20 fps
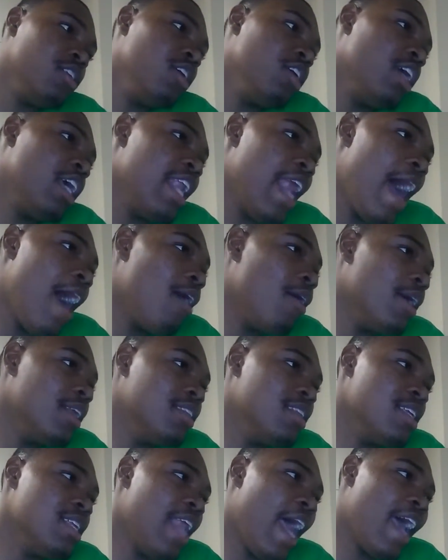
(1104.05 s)
looking out
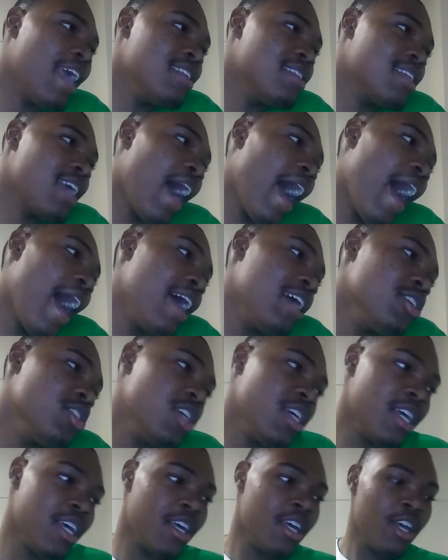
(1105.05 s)
at the night sky and
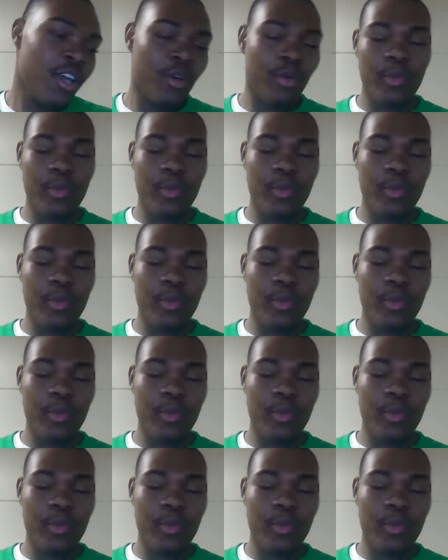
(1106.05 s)
shit.